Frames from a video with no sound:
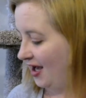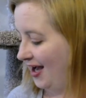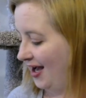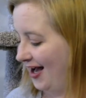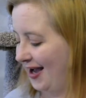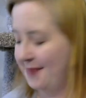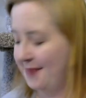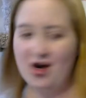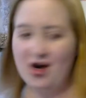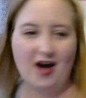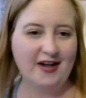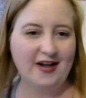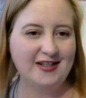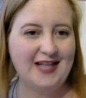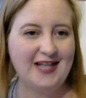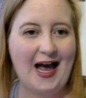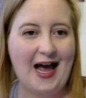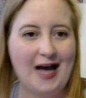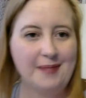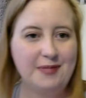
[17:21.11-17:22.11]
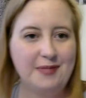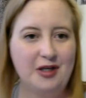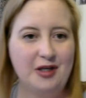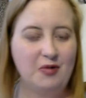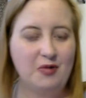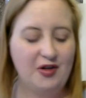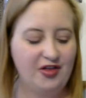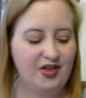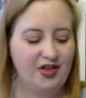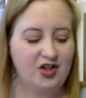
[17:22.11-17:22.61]
I'm not as happy
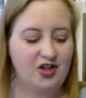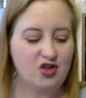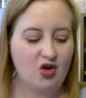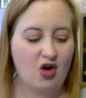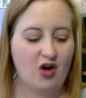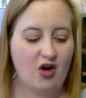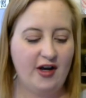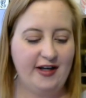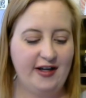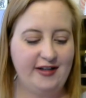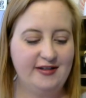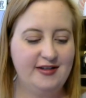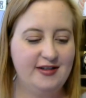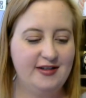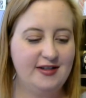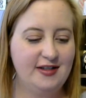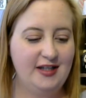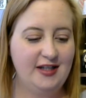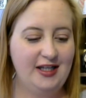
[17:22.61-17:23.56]
with the drawings